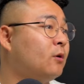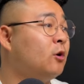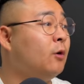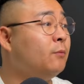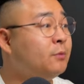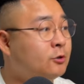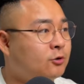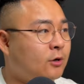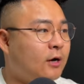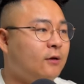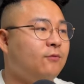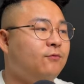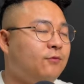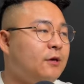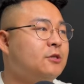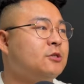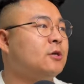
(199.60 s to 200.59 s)
copy trading
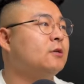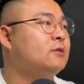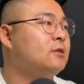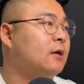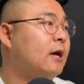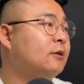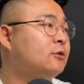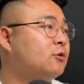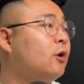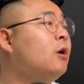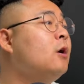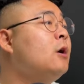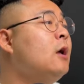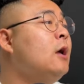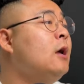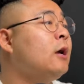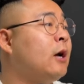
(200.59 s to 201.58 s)
feature today. So,
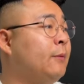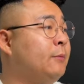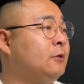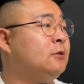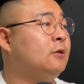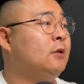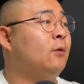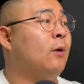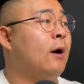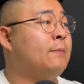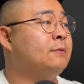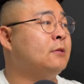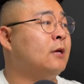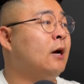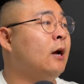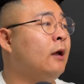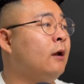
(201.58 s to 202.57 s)
coming to the
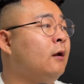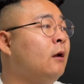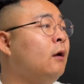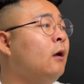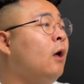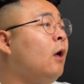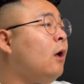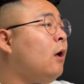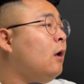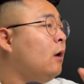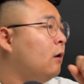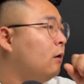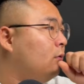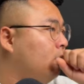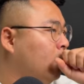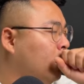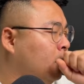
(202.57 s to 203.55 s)
website,
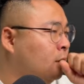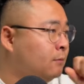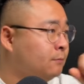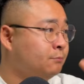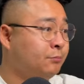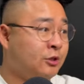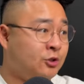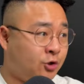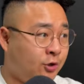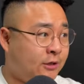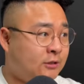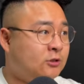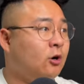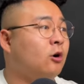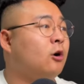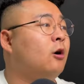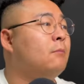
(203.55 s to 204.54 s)
bitunix
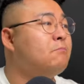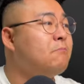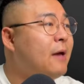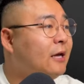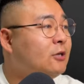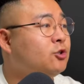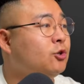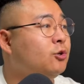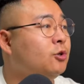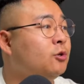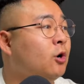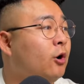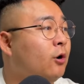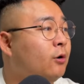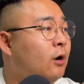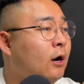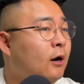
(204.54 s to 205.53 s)
dot com, make sure you
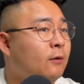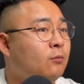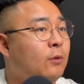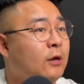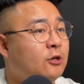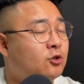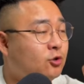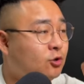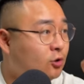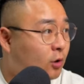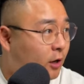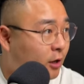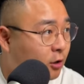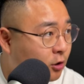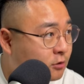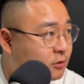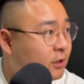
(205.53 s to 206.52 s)
go, uh, make sure you
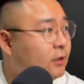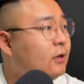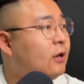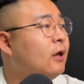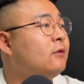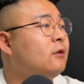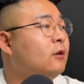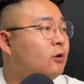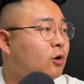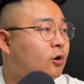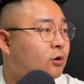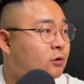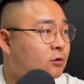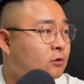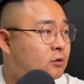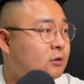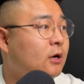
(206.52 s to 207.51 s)
are logged in, and then go
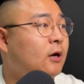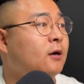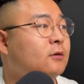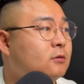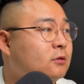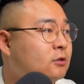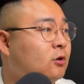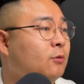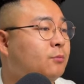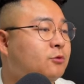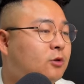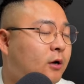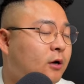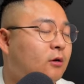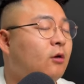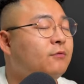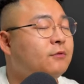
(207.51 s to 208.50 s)
to uh, copy
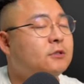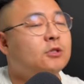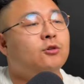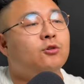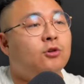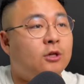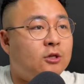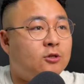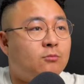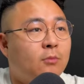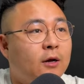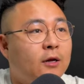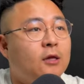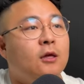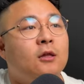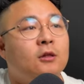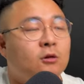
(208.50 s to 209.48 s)
trading. Obviously, you need your
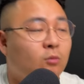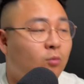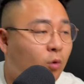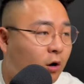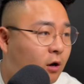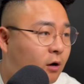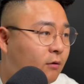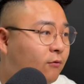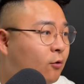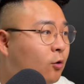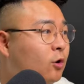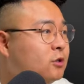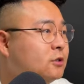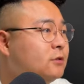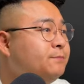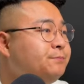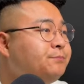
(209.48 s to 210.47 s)
money in your wallet, of
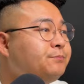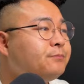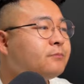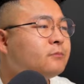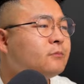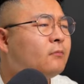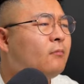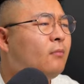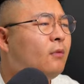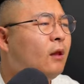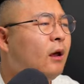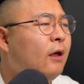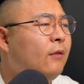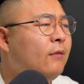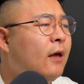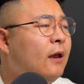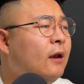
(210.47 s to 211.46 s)
course.
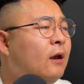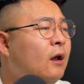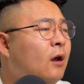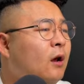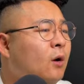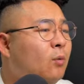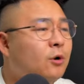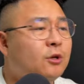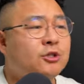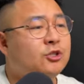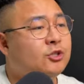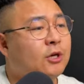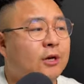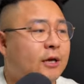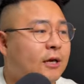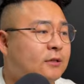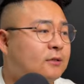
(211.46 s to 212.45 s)
And then we're just
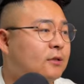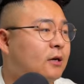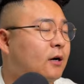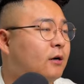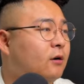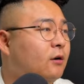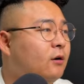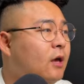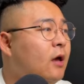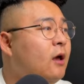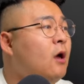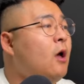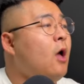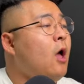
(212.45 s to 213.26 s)
gonna get started, okay?